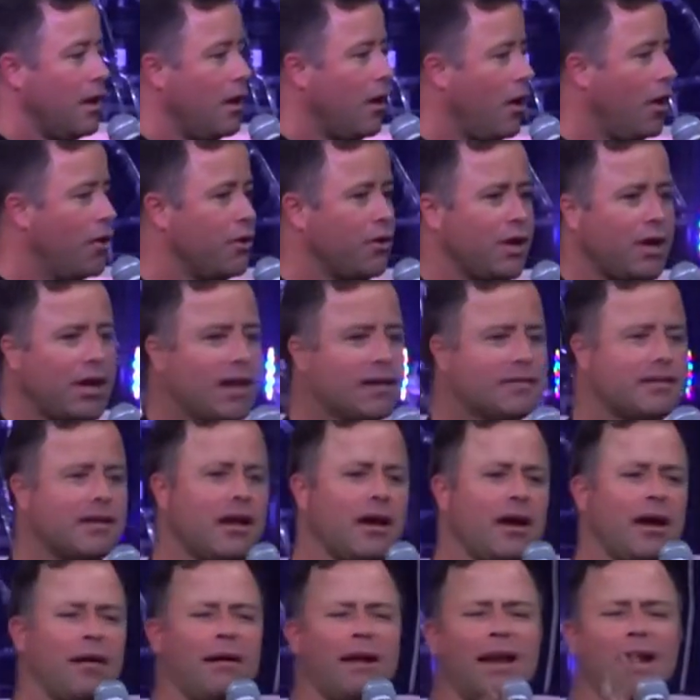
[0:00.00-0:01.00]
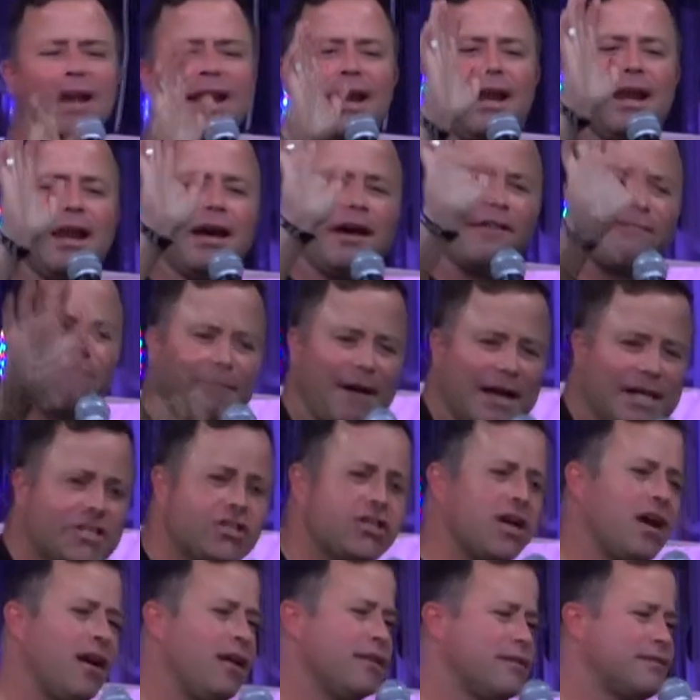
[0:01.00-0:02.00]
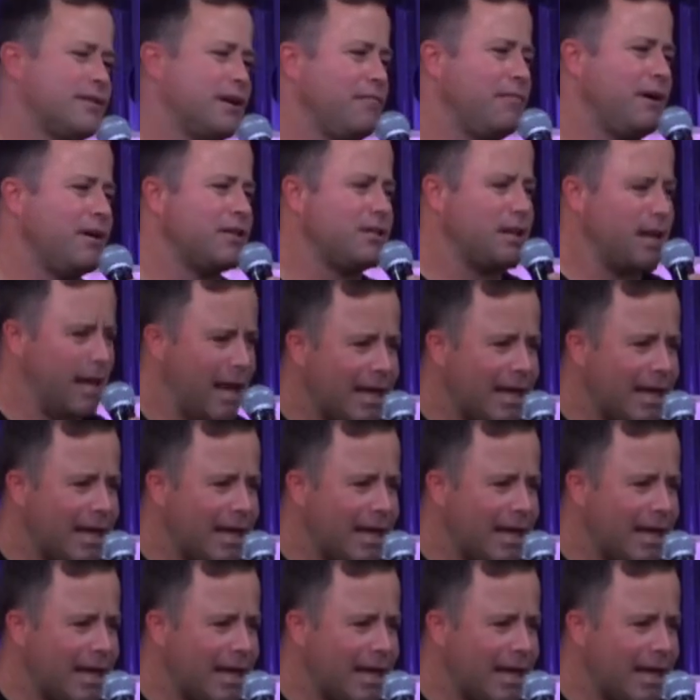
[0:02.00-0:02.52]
are you going to say, oh, I love my child so much.